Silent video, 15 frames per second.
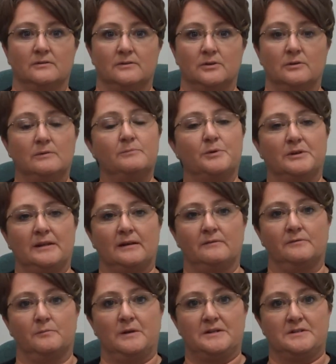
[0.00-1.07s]
You input that
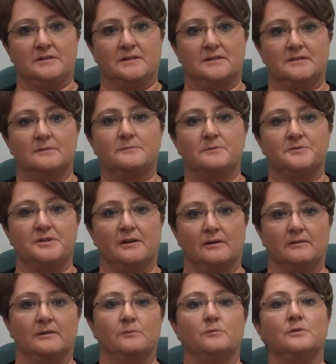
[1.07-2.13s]
information to the symptom
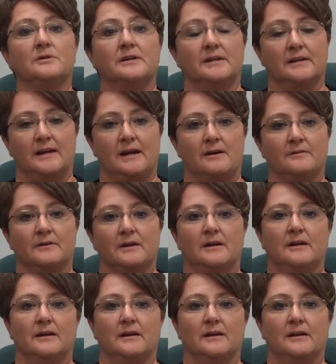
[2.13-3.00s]
checker, and then we'll kick out